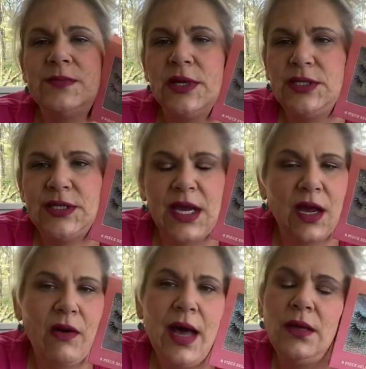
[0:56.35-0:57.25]
much as I
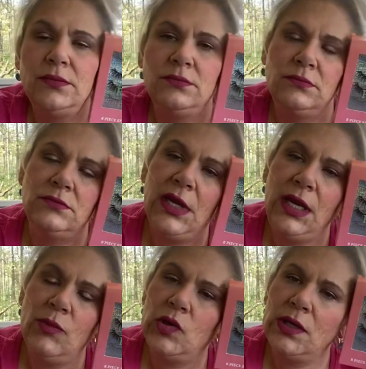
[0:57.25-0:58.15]
go out
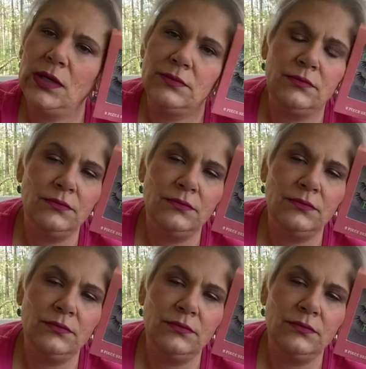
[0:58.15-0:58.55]
anymore.